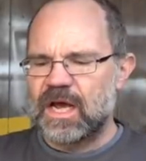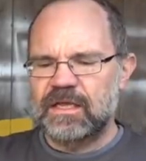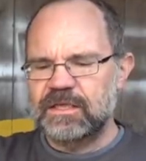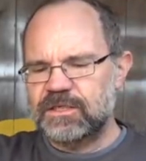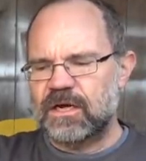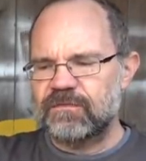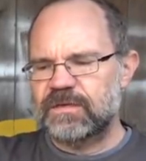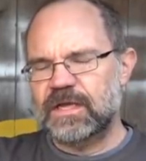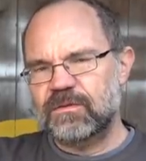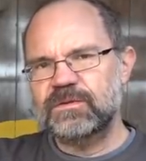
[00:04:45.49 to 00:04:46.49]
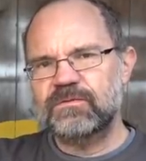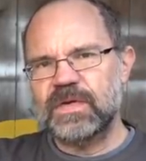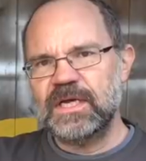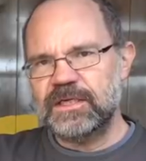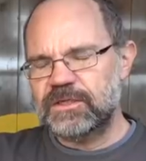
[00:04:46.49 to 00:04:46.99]
And the shaft length was
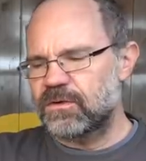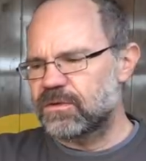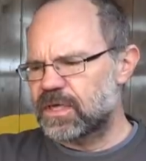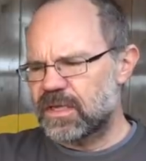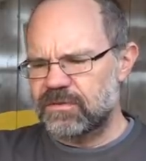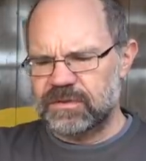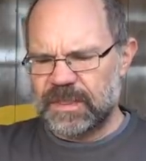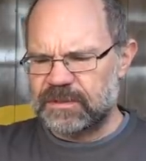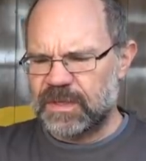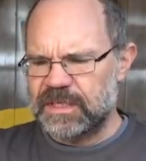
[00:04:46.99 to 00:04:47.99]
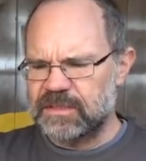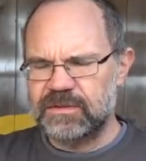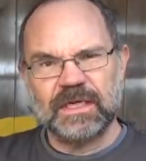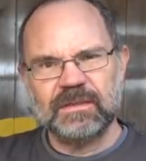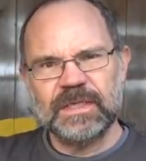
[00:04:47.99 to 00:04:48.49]
really short. I think it was about 22
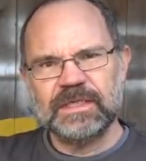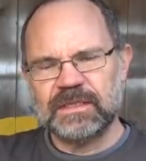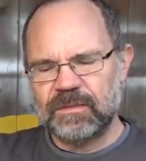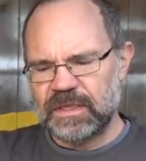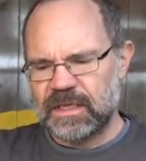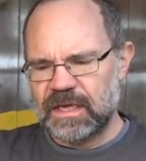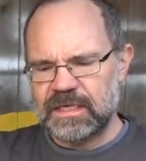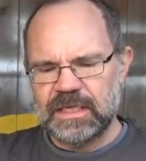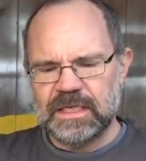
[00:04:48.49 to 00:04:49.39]
centimeters, something like that.